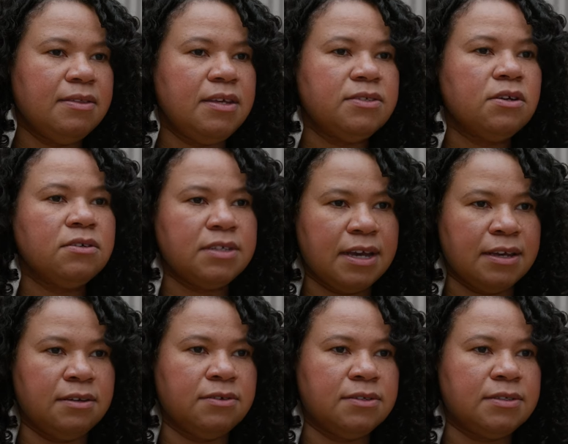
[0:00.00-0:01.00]
These are
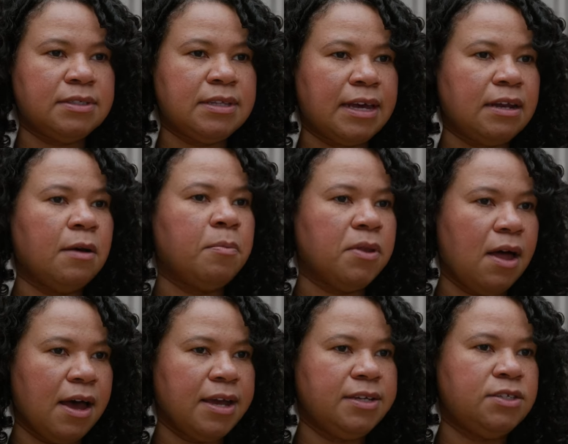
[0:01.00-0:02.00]
titles that
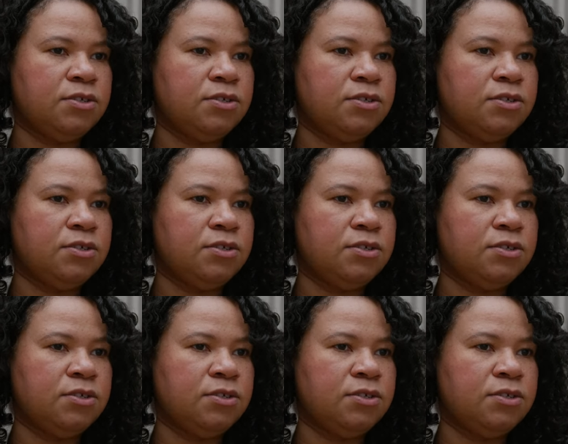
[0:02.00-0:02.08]
apply